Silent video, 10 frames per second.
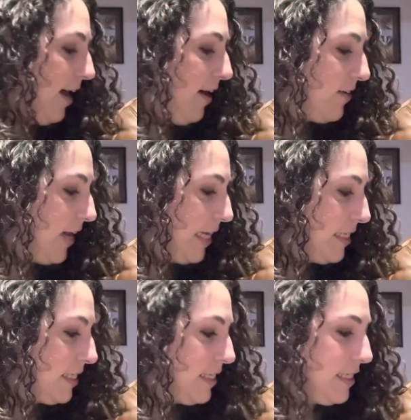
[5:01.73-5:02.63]
All
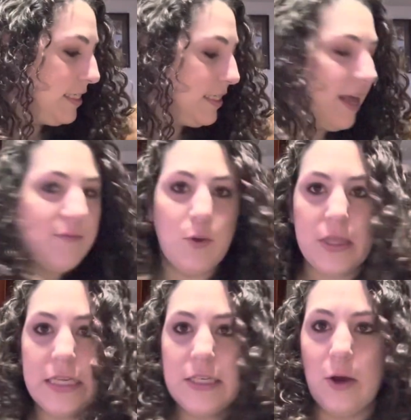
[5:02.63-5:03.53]
right, did I have more
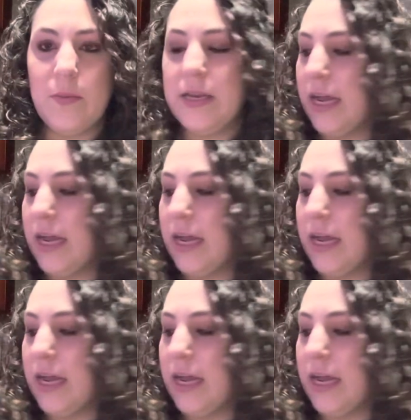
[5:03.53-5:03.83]
things to open?